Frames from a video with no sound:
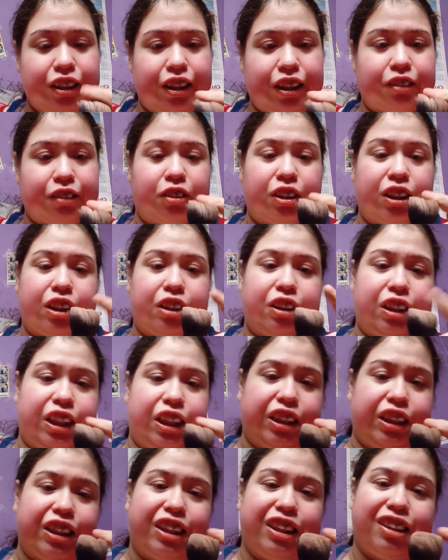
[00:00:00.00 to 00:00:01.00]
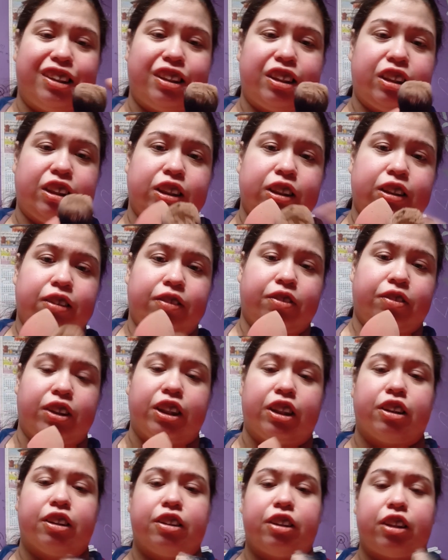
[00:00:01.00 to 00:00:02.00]
That's what you need for
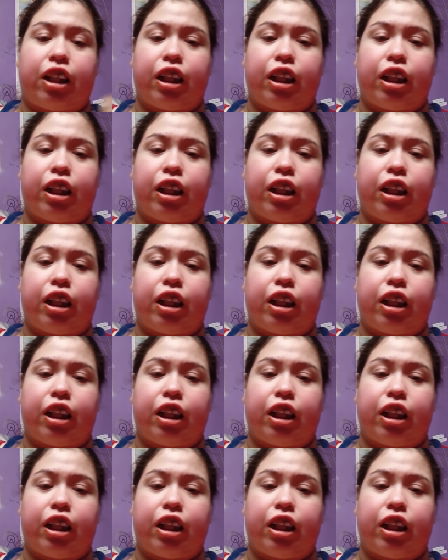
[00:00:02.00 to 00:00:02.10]
your